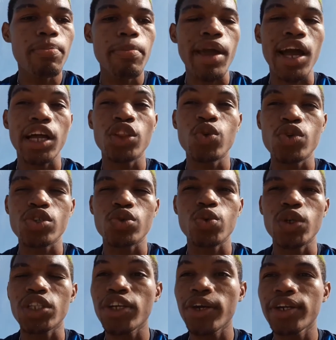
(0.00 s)
make a twist
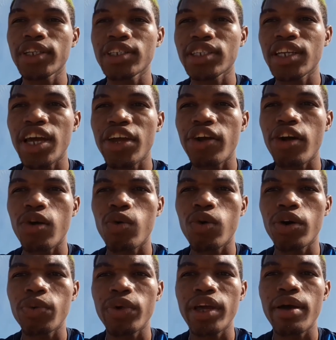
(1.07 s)
to it, turn it in your own